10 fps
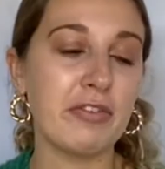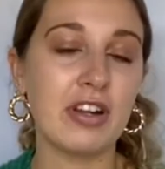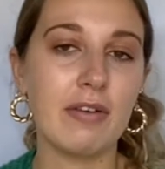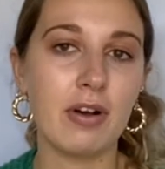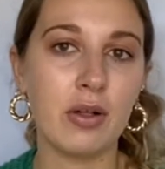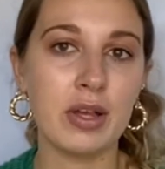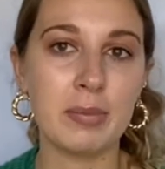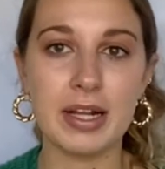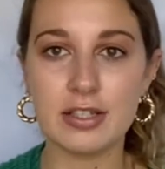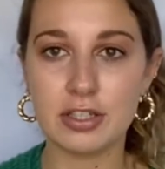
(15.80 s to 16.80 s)
not following my
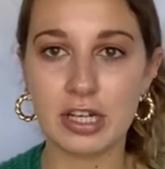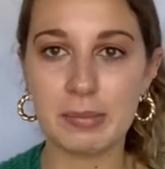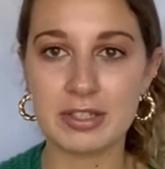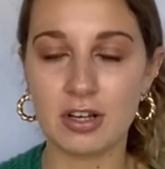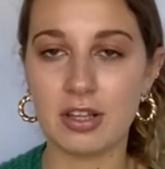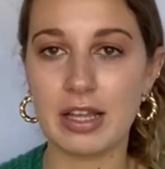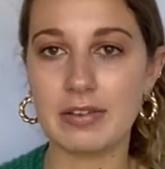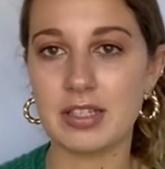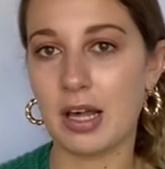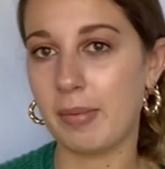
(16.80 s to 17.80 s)
Instagram, it's called
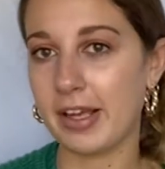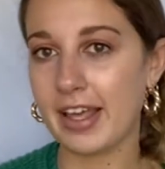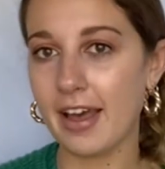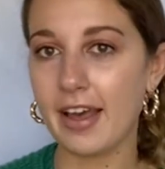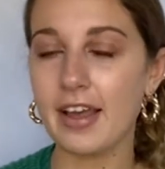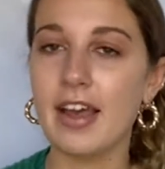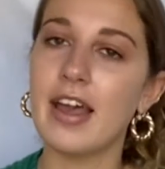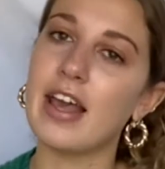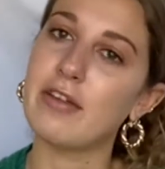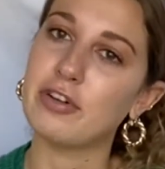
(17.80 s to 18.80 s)
Lifestyle by K.
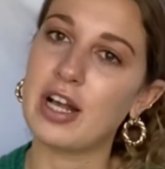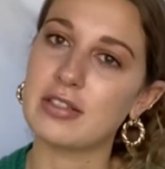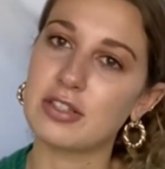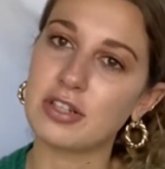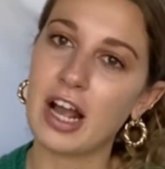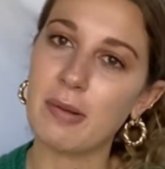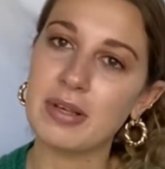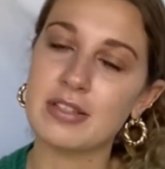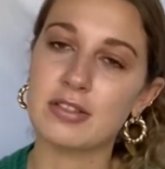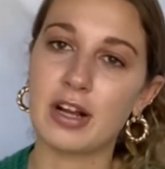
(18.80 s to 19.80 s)
And if you're not subscribed, please
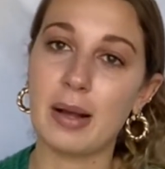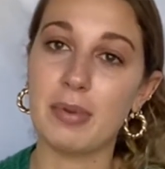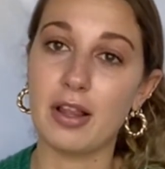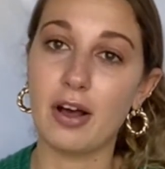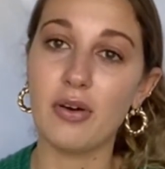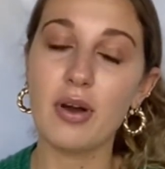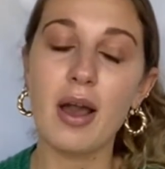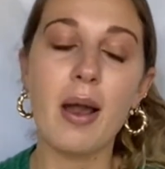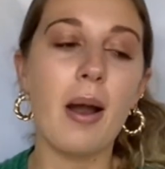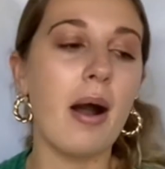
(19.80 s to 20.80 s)
subscribe below.
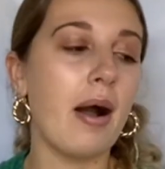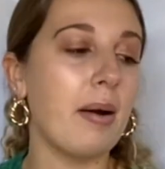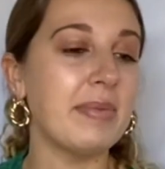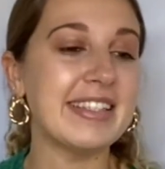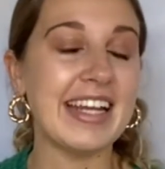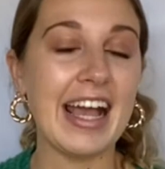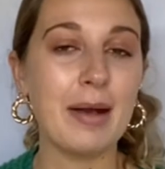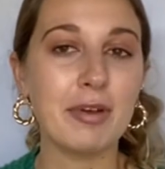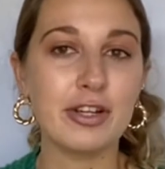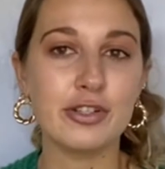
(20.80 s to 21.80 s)
Um, but today I'm
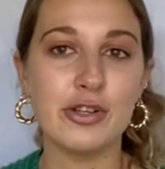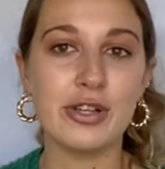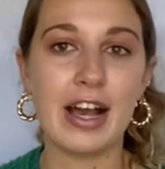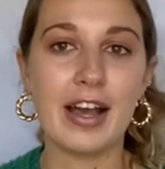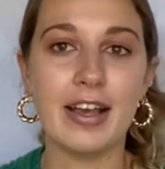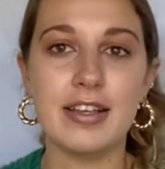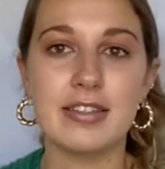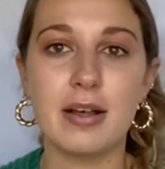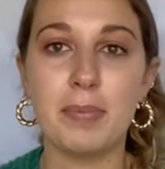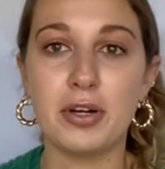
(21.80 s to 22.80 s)
going to show you guys a
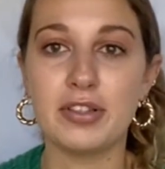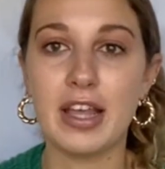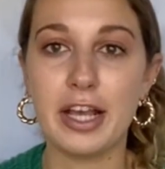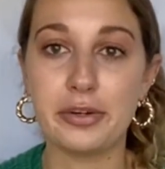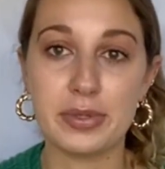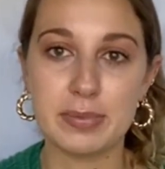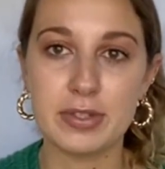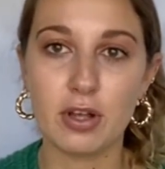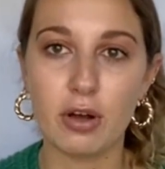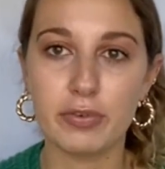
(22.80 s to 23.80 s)
birthday Christmas
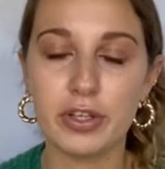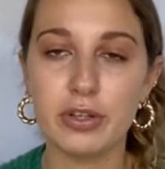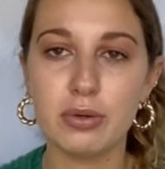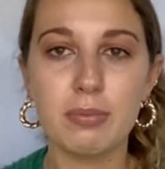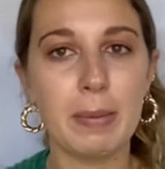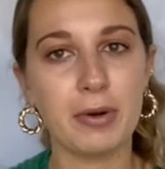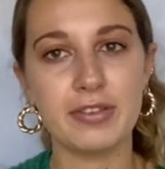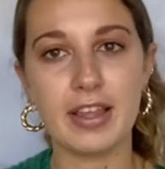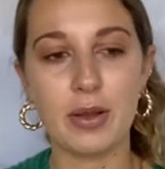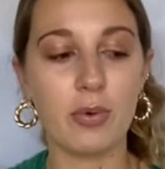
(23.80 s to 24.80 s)
haul for you. My
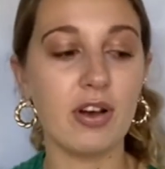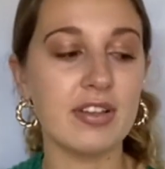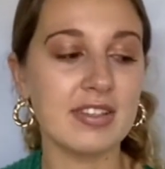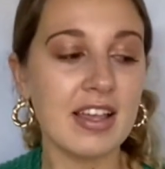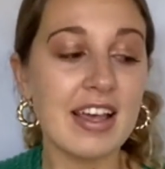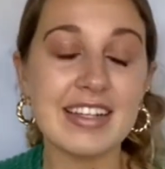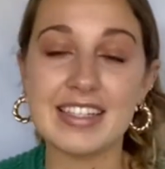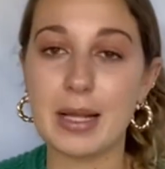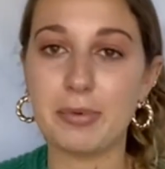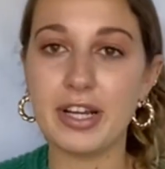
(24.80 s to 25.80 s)
birthday was
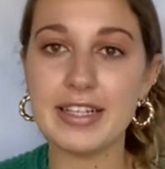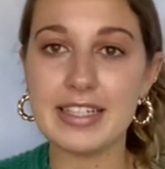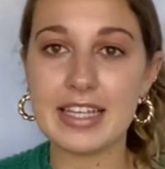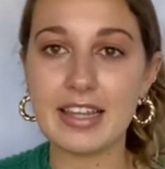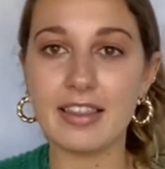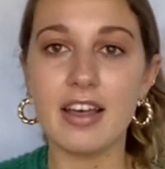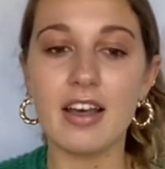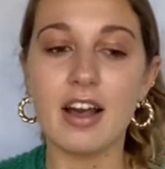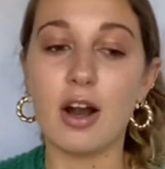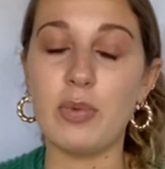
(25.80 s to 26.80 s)
December 18th
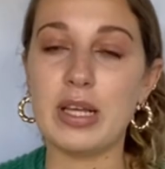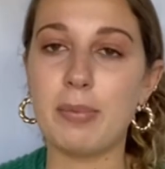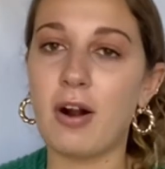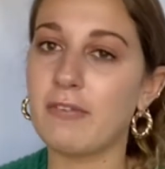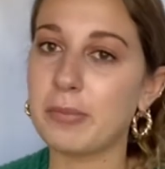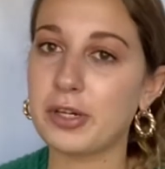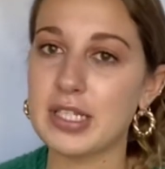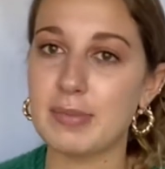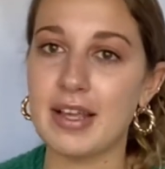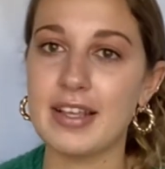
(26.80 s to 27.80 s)
a week apart from
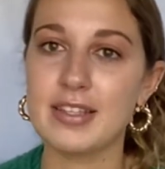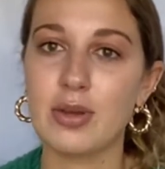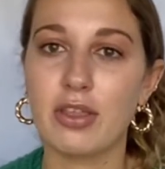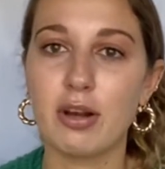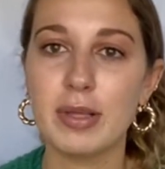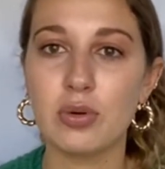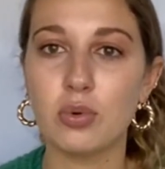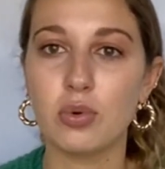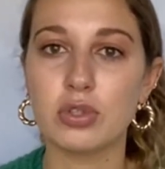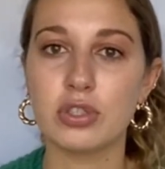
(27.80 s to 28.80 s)
Christmas. So I thought it'd be
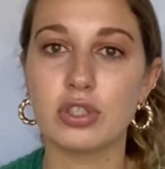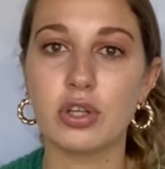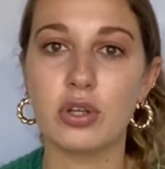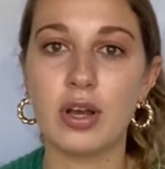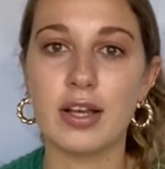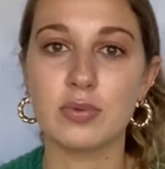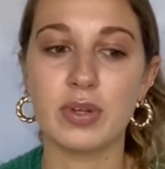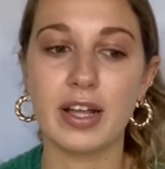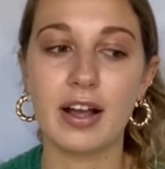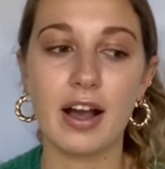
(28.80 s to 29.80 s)
cool just to show you guys what I
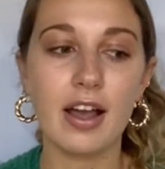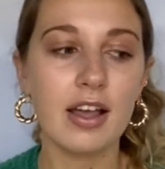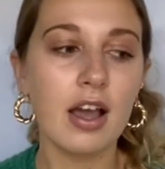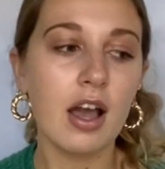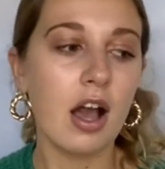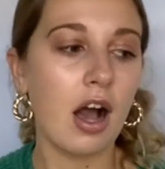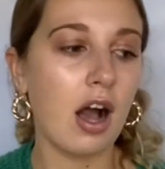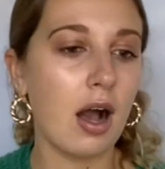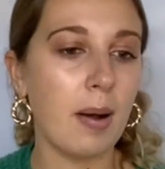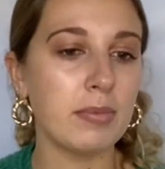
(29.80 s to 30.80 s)
got.
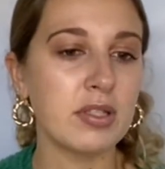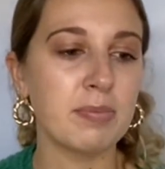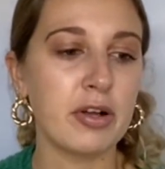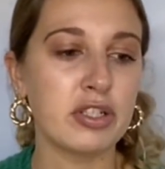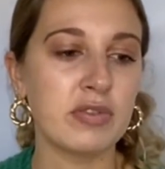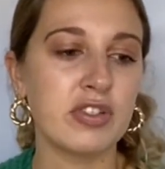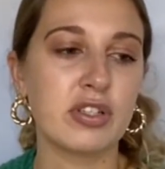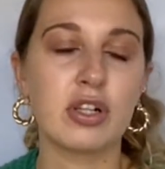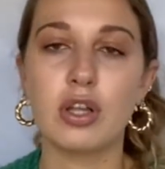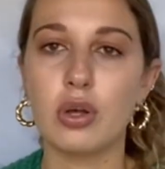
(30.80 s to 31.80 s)
Um, just a bunch of just
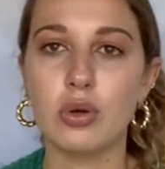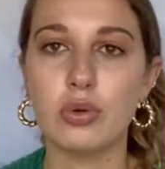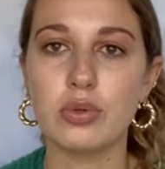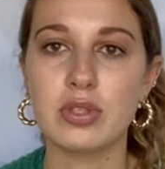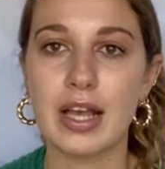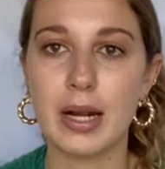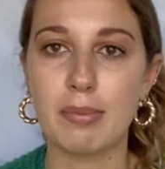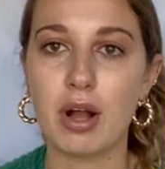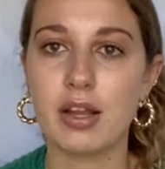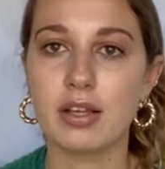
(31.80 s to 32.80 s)
clothes, hair
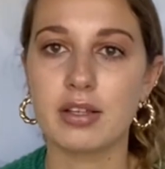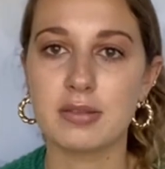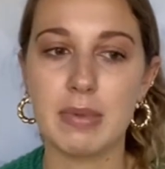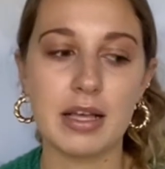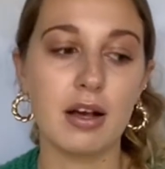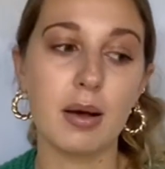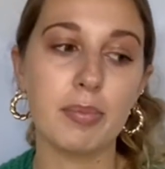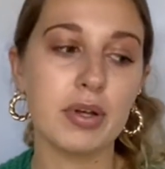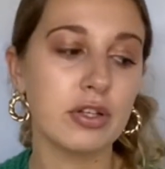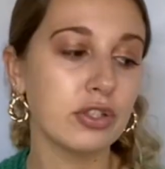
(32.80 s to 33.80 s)
products, makeup,
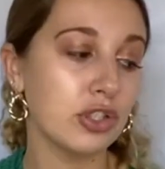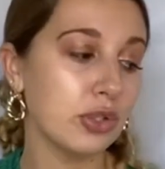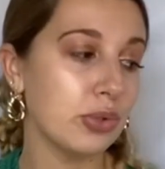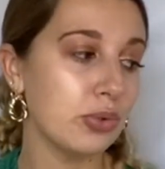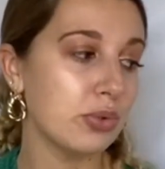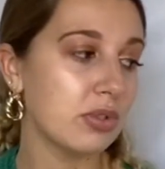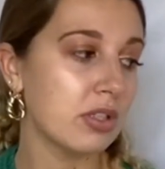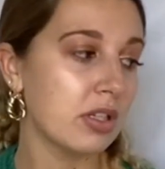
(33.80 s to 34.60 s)
shoes,